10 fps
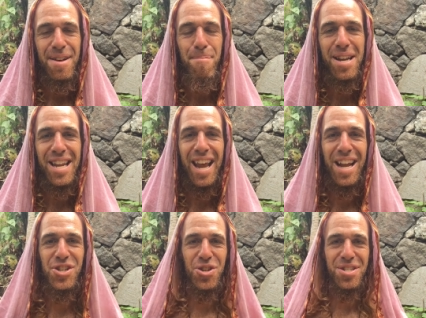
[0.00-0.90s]
many
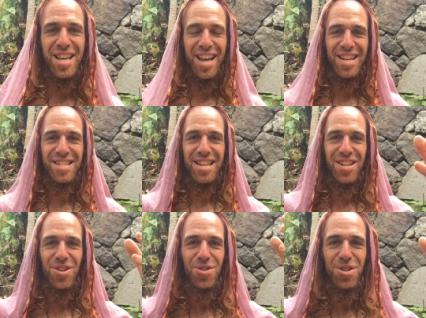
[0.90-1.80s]
angels that
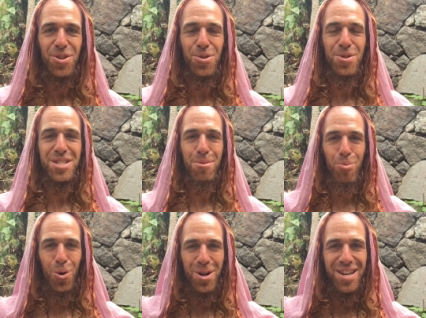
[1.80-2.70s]
continue to
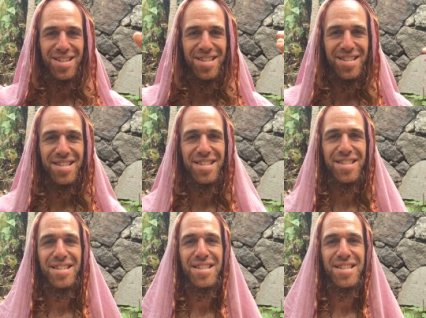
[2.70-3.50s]
support us.